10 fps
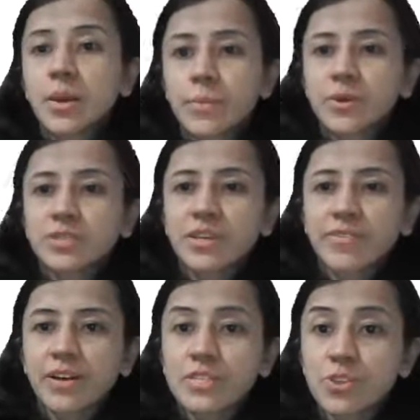Because the
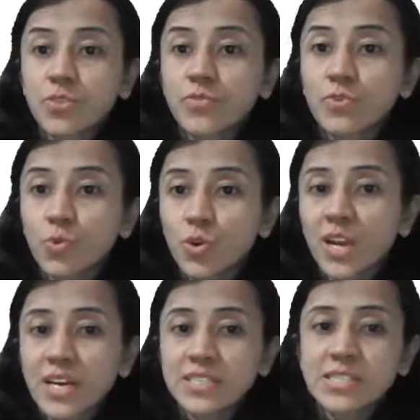FRC of two
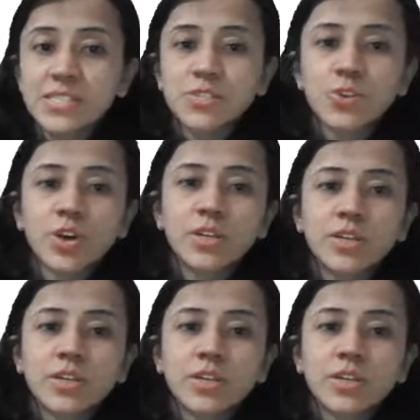lungs is your